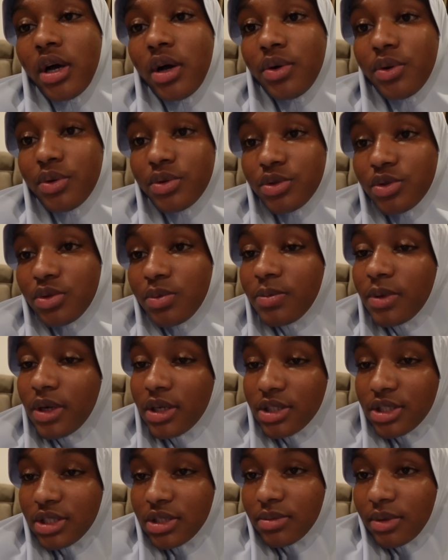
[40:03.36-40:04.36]
I also
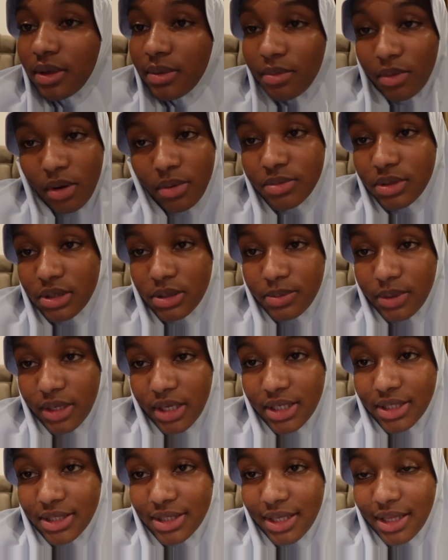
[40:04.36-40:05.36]
branched to my mom's
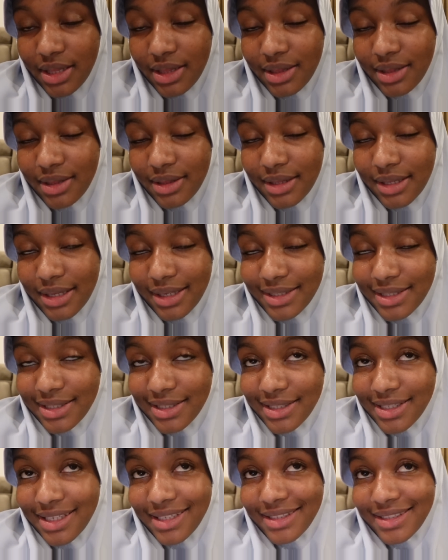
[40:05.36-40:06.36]
place, and
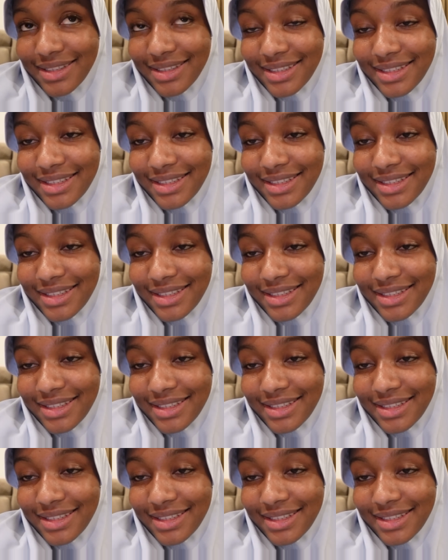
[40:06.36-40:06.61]
that's it.